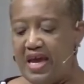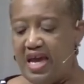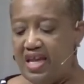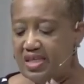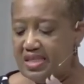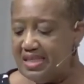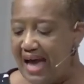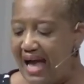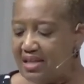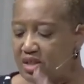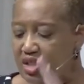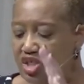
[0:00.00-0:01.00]
It is
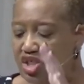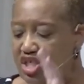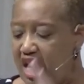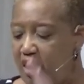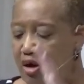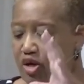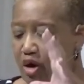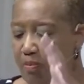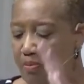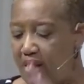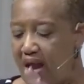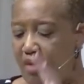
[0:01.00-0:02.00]
not to share your
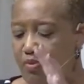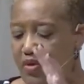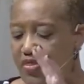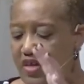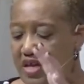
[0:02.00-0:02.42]
bread with,